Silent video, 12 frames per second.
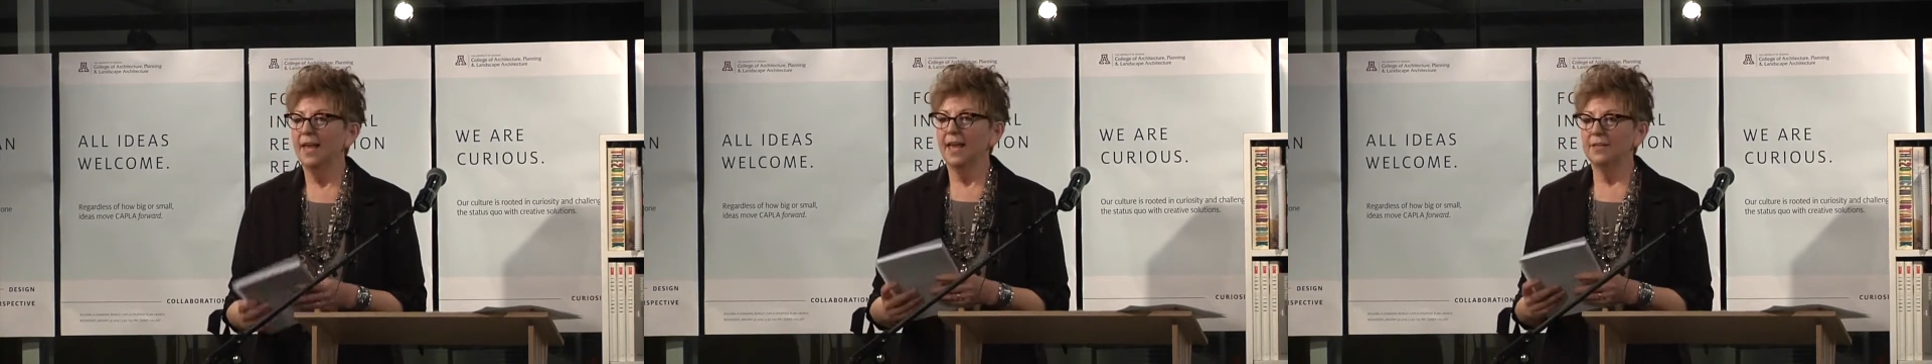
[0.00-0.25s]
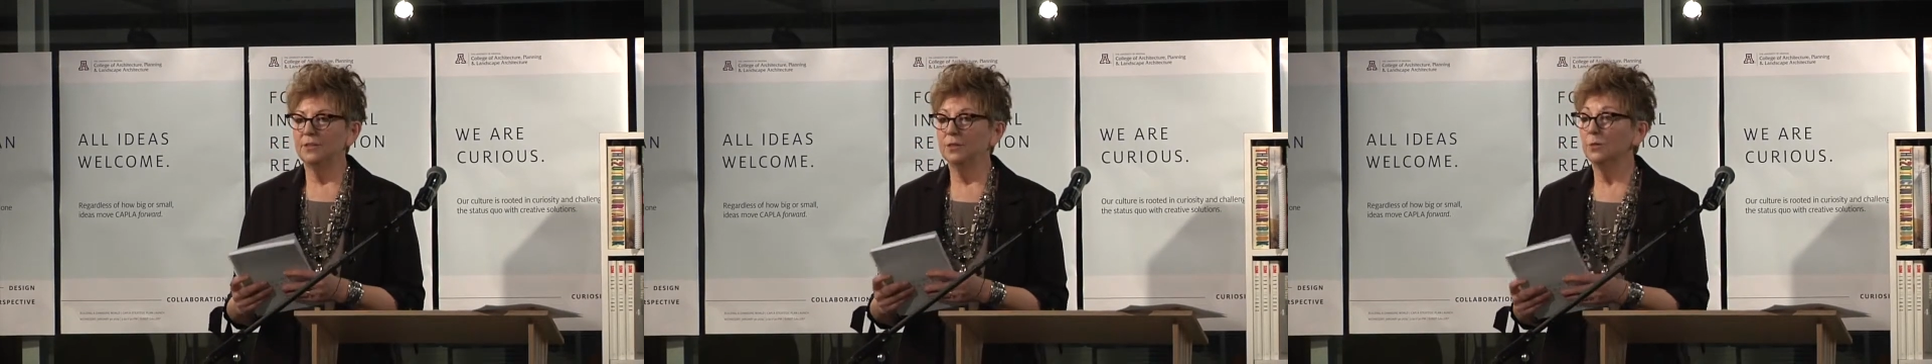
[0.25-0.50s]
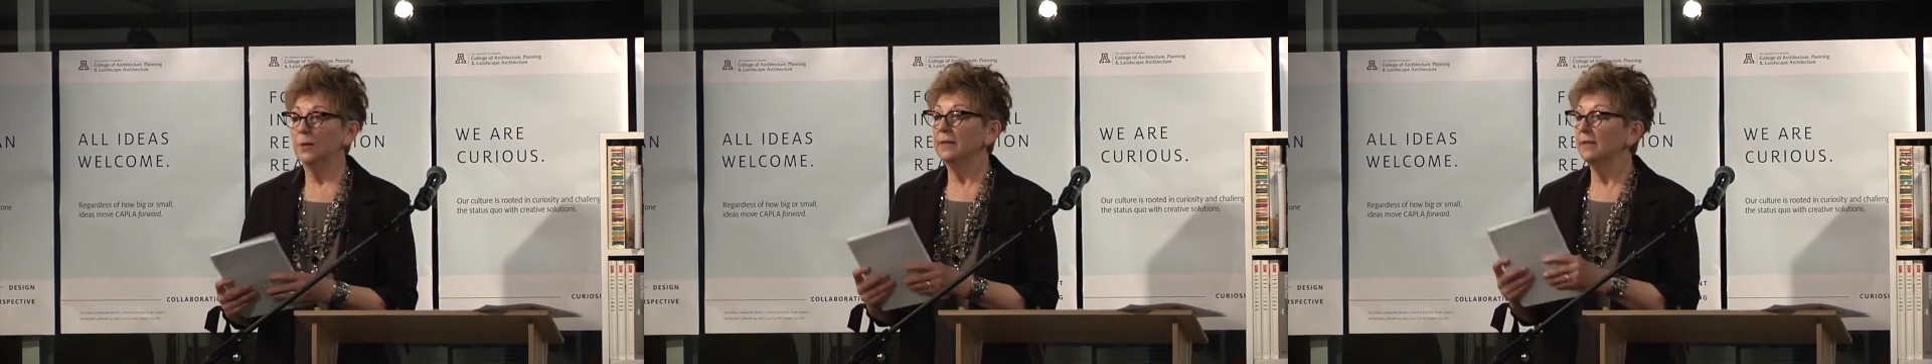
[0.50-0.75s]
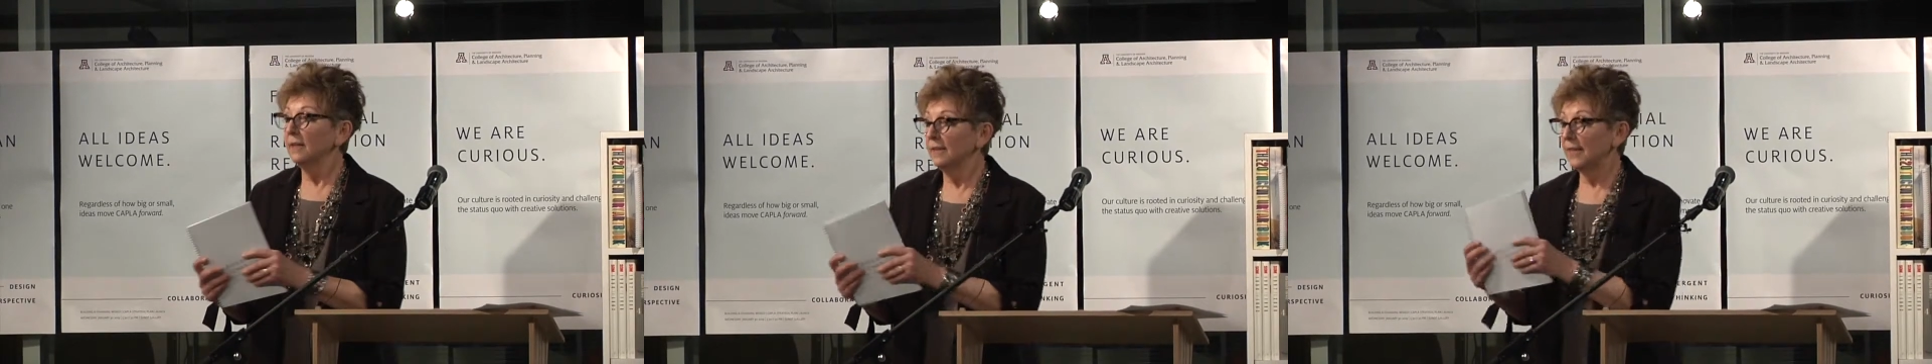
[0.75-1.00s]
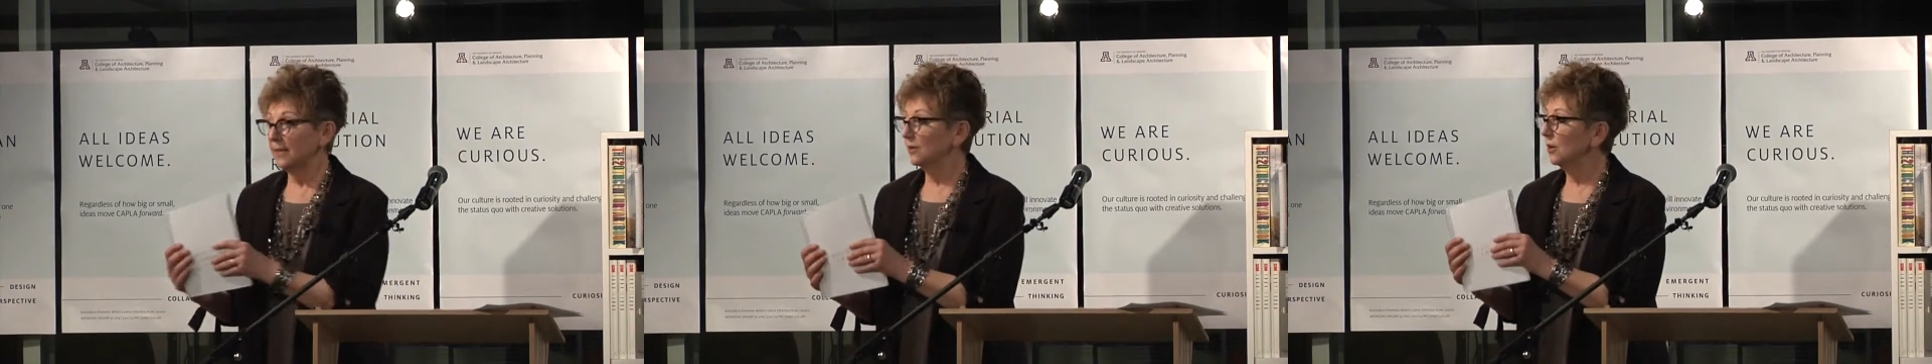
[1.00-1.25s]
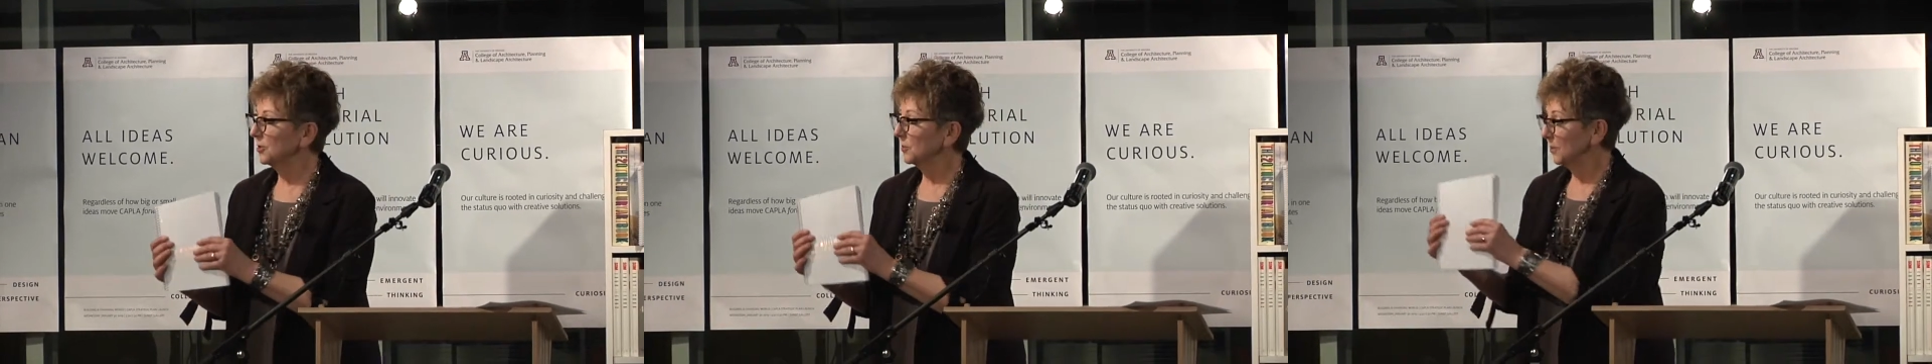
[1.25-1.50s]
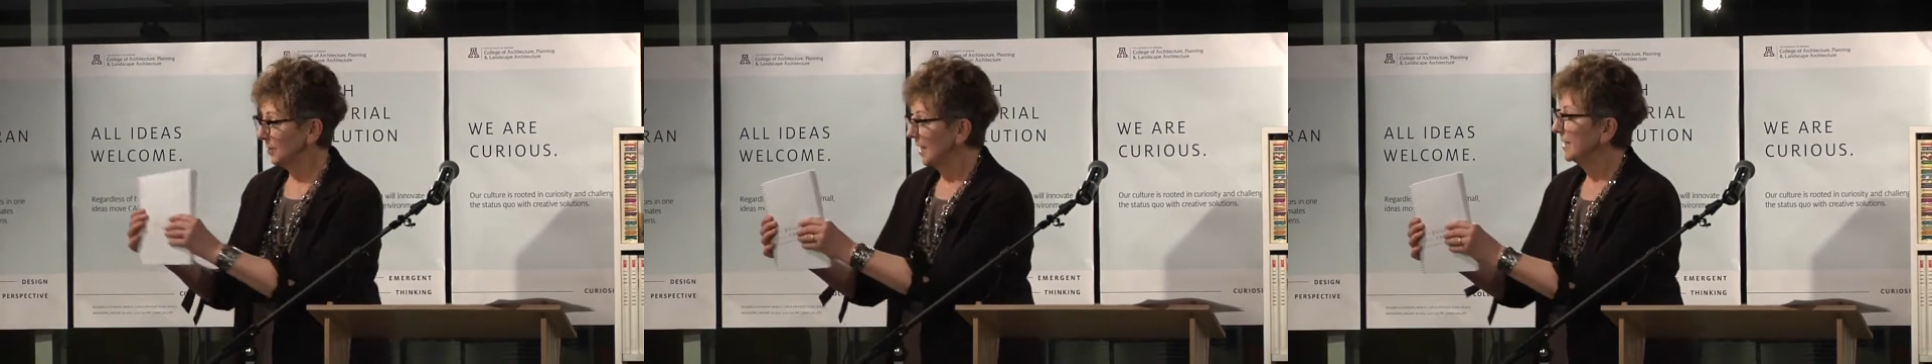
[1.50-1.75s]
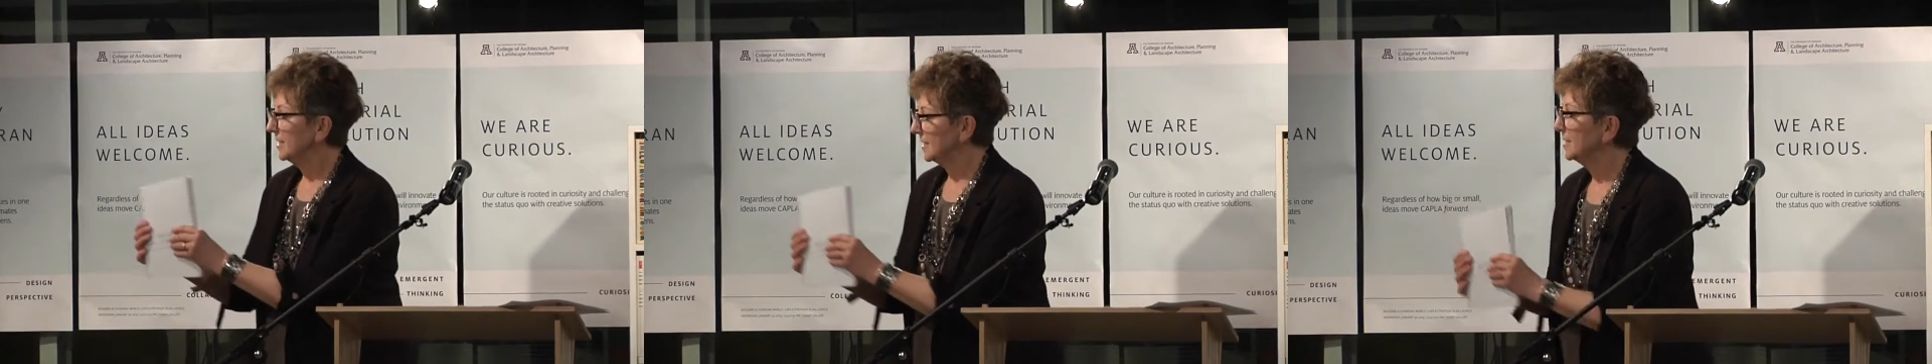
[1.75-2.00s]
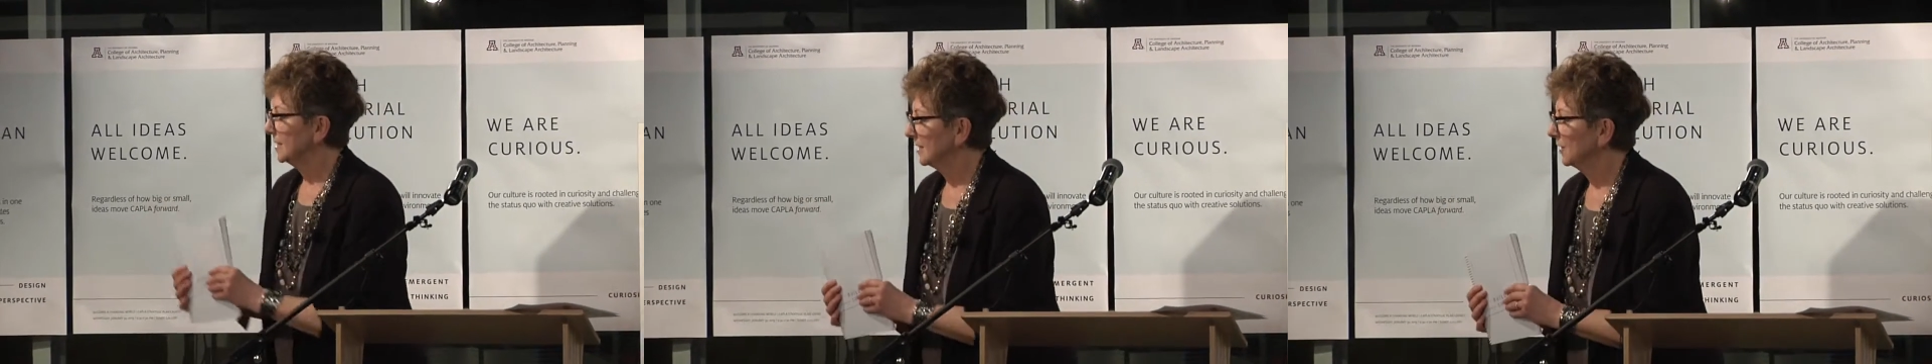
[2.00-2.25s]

And you know what? They can also put ideas in